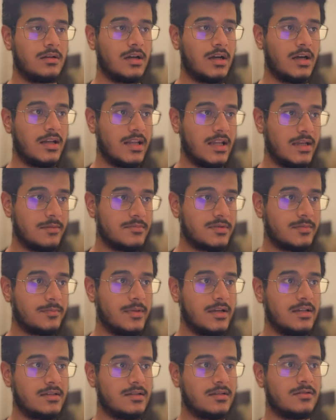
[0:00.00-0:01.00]
our
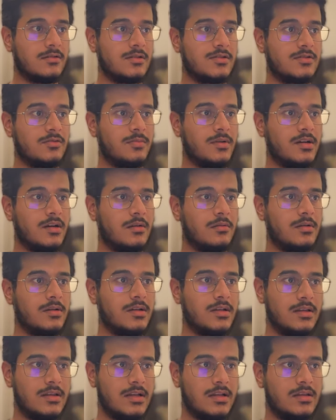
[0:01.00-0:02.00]
namespace is also OpenRouter,
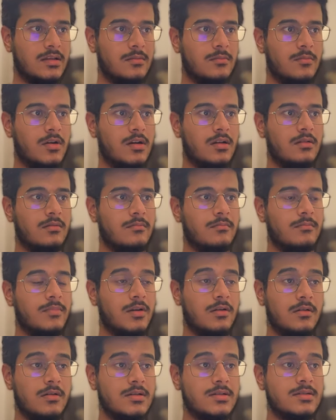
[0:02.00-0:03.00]
and then the model,
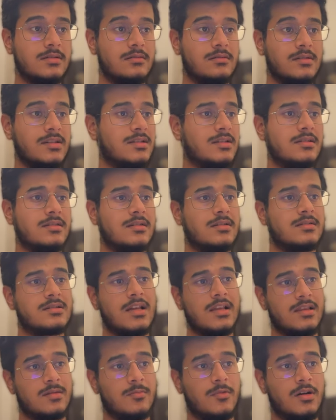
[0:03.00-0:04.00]
because this is a
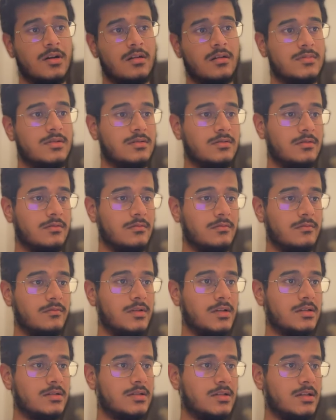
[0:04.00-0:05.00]
stealth model. So we
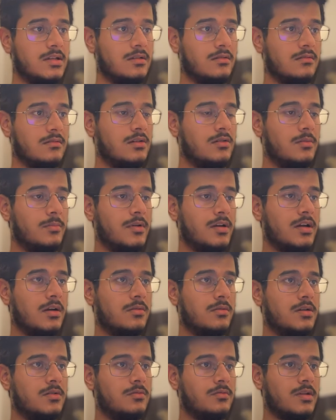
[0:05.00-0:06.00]
are seeing
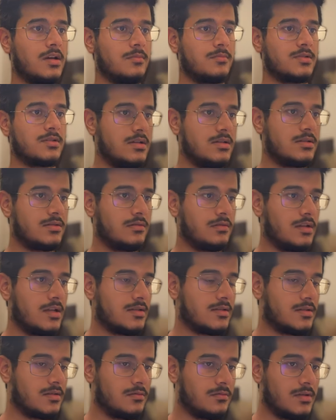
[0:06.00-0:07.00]
OpenRouter 2 times. So
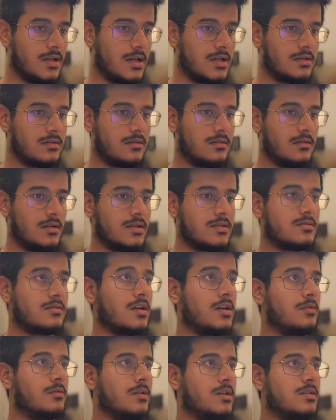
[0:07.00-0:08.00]
let's do that. Let's try
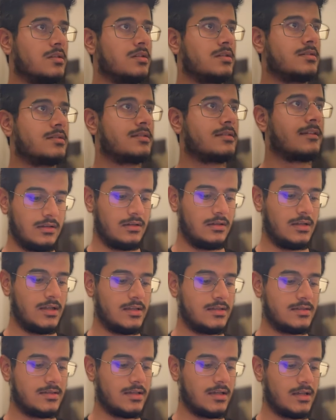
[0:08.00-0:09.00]
to run this.
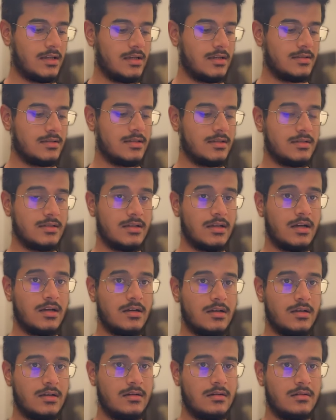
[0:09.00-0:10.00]
Let's say
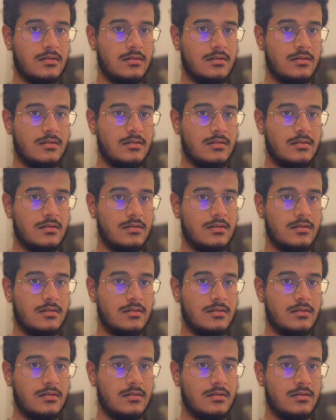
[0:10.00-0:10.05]
CCR